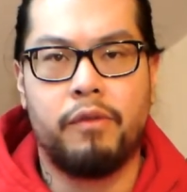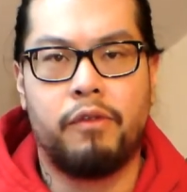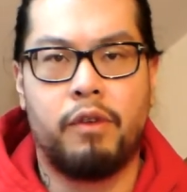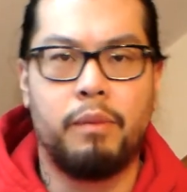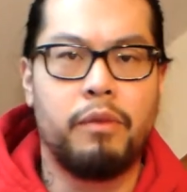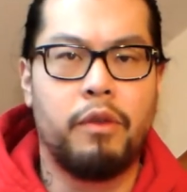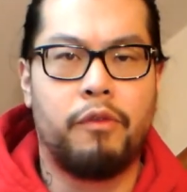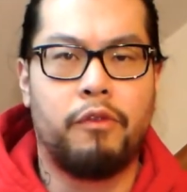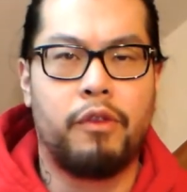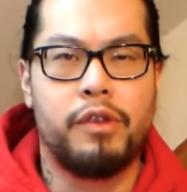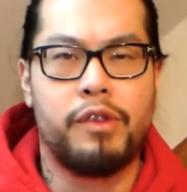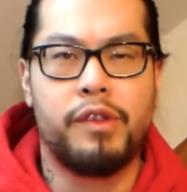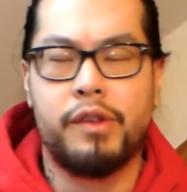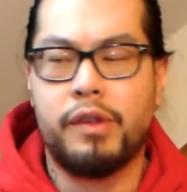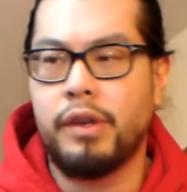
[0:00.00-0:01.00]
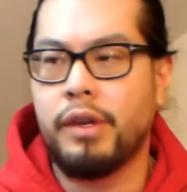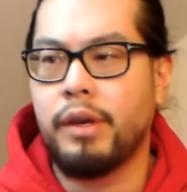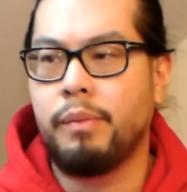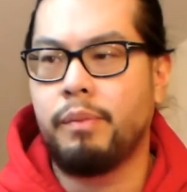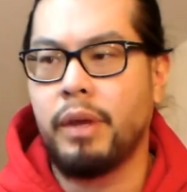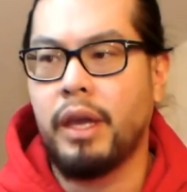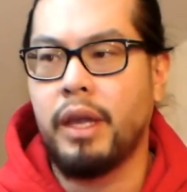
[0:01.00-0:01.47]
from the first
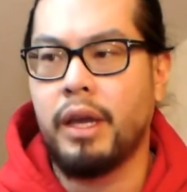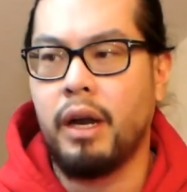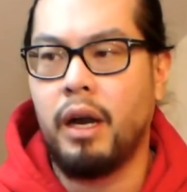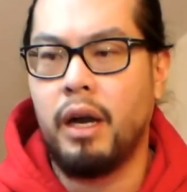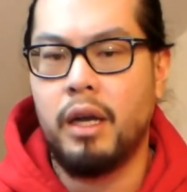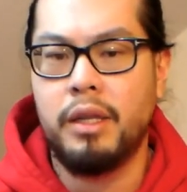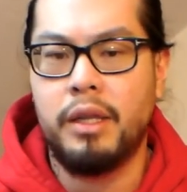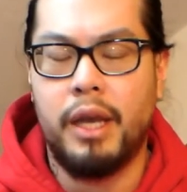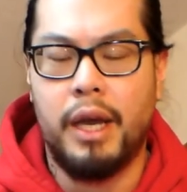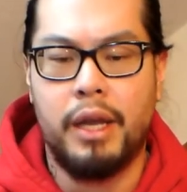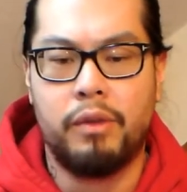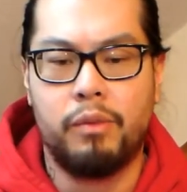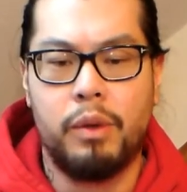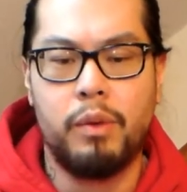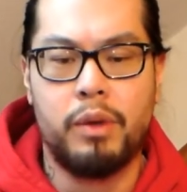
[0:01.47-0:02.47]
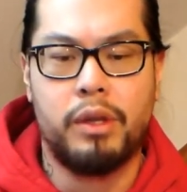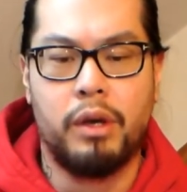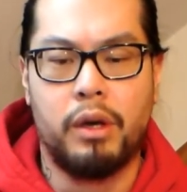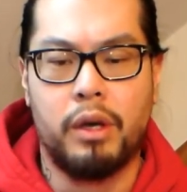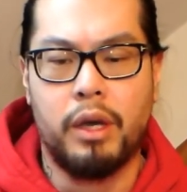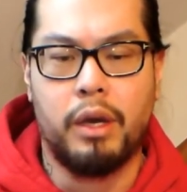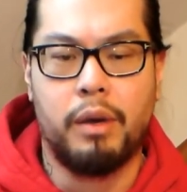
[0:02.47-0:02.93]
beginning on, and we were
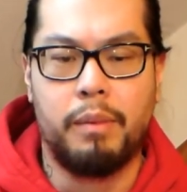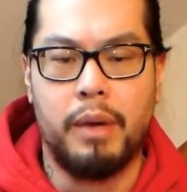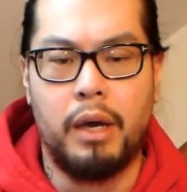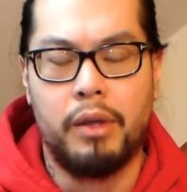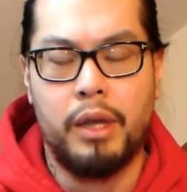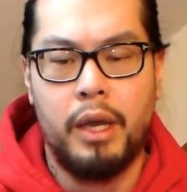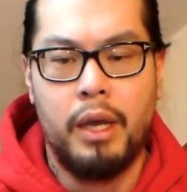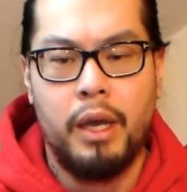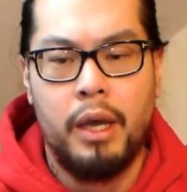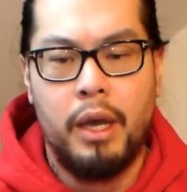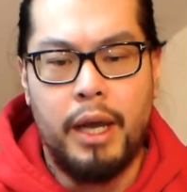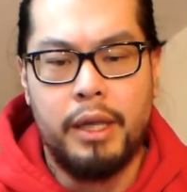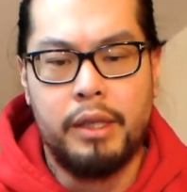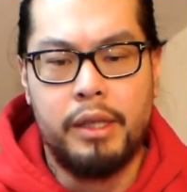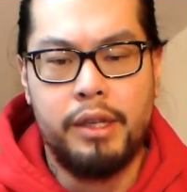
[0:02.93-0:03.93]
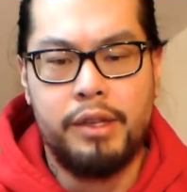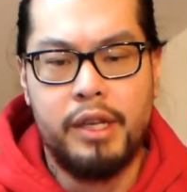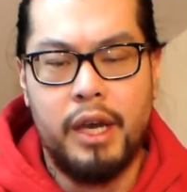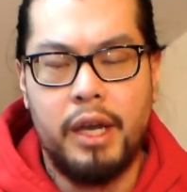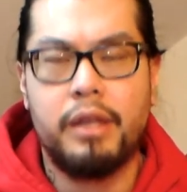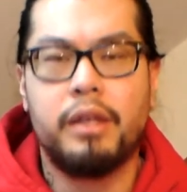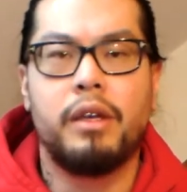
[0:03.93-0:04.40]
talking about it. And he
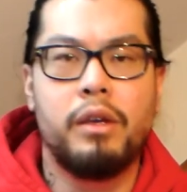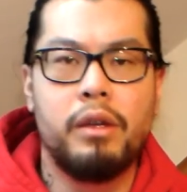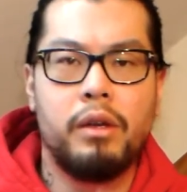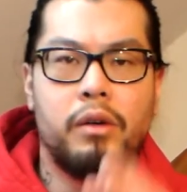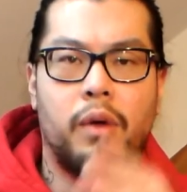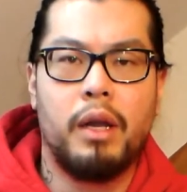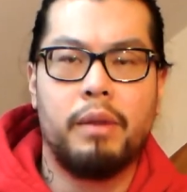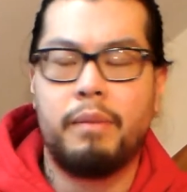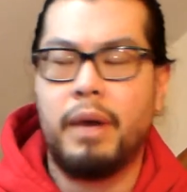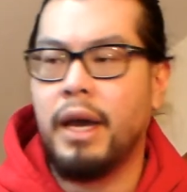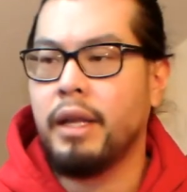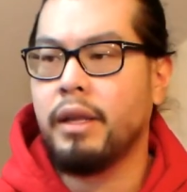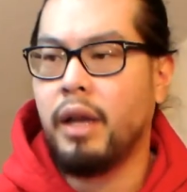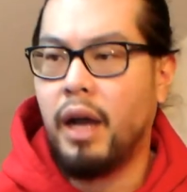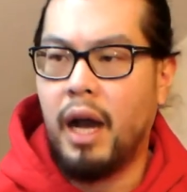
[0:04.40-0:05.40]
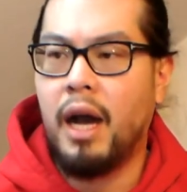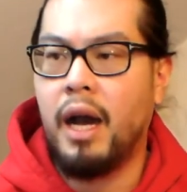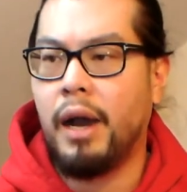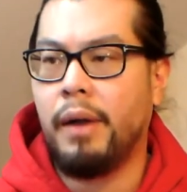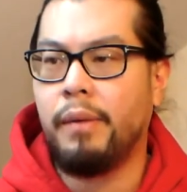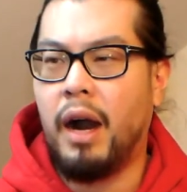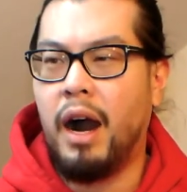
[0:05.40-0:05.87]
said, you know what, man,
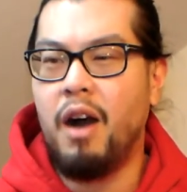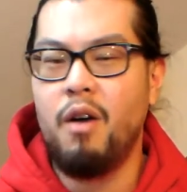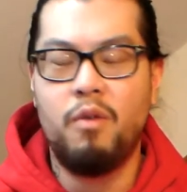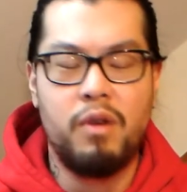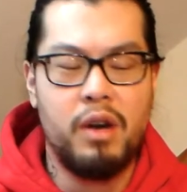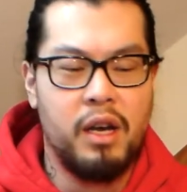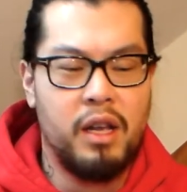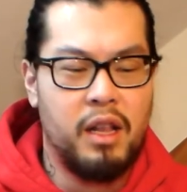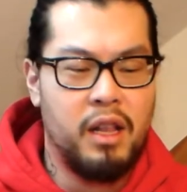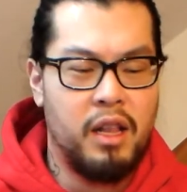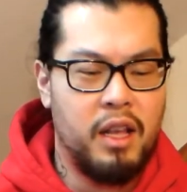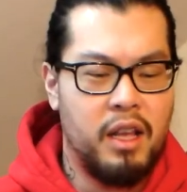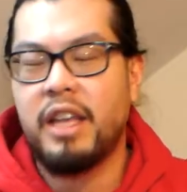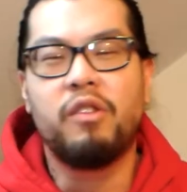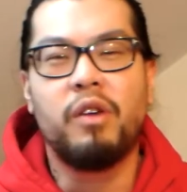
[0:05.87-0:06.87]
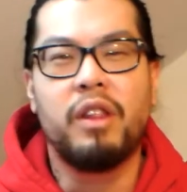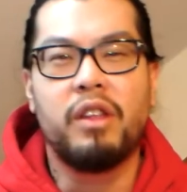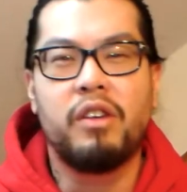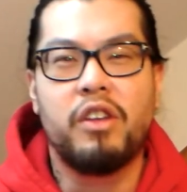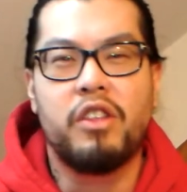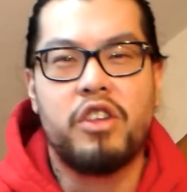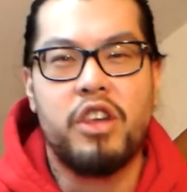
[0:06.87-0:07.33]
I will get you
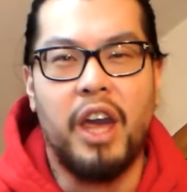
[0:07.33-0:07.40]
in good